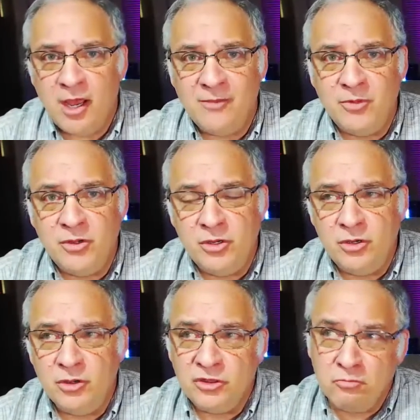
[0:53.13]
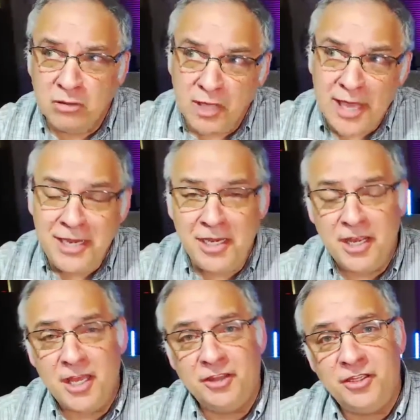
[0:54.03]
I've been planning
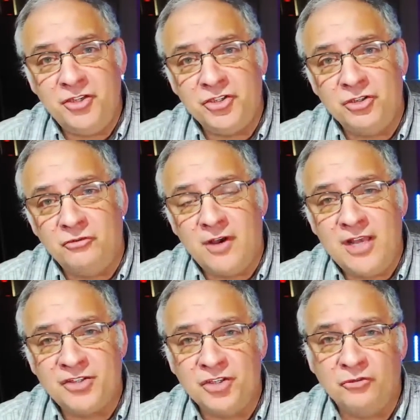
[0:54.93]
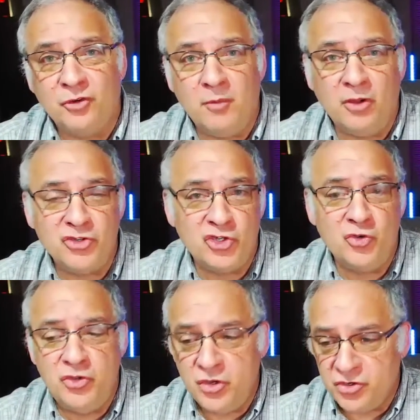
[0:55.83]
to get these devices for about
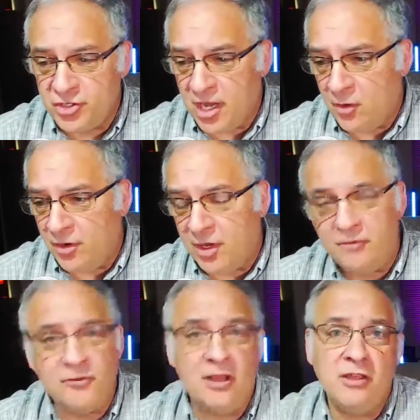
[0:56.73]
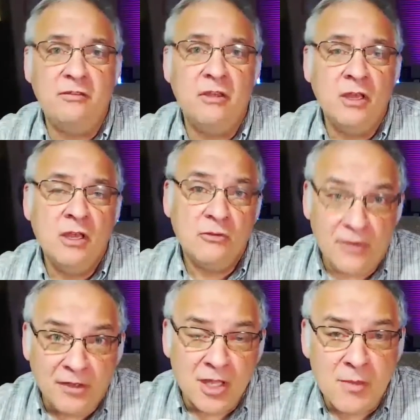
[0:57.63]
2 years now, and I finally
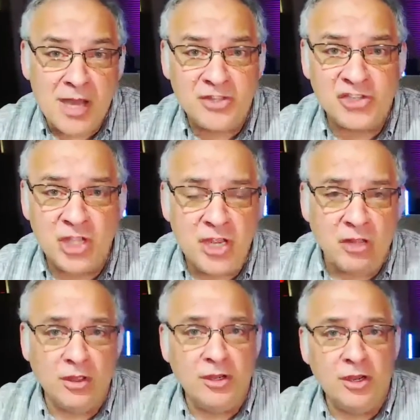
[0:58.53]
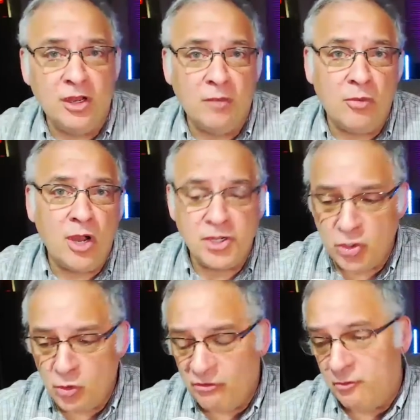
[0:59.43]
found them on sale and
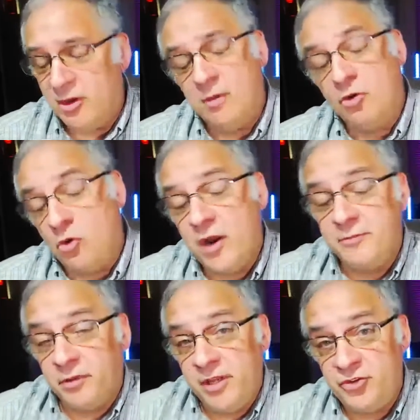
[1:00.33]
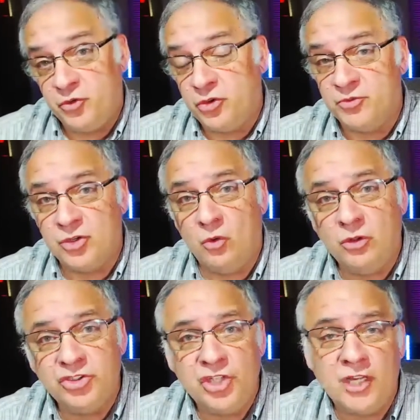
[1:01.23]
bought two of them, and I'm quite pleased with them. So
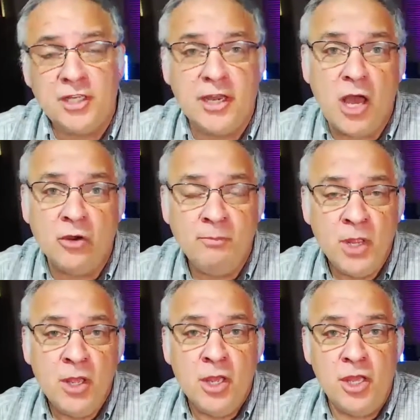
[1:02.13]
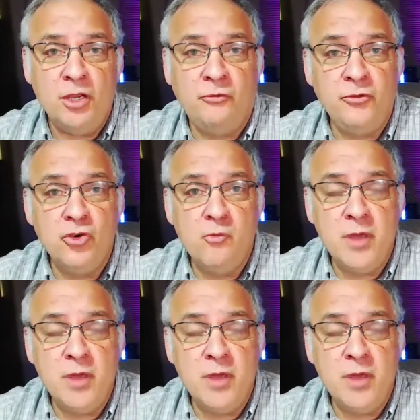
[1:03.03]
we'll check that out in a few